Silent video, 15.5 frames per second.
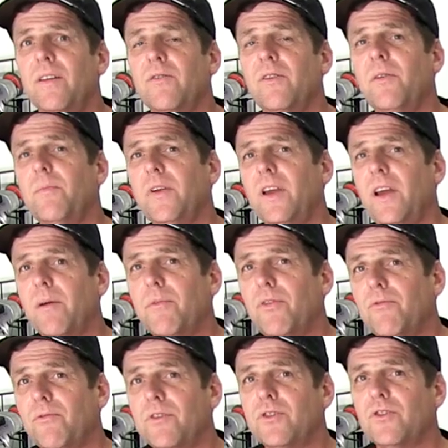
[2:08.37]
to me coming
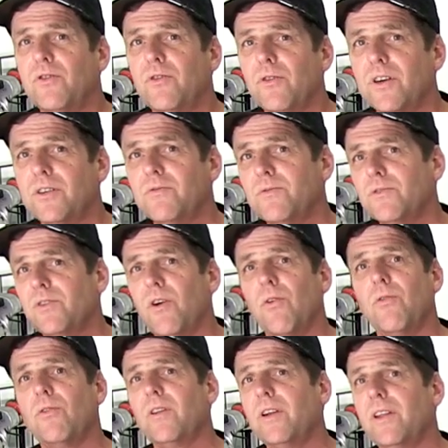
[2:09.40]
through this course was
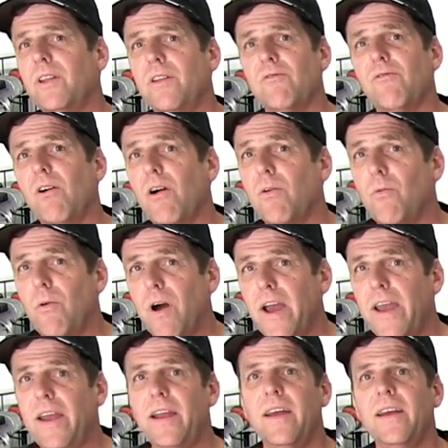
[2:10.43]
totally the wrong
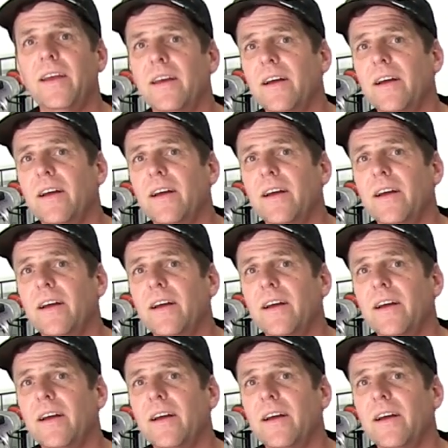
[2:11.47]
way.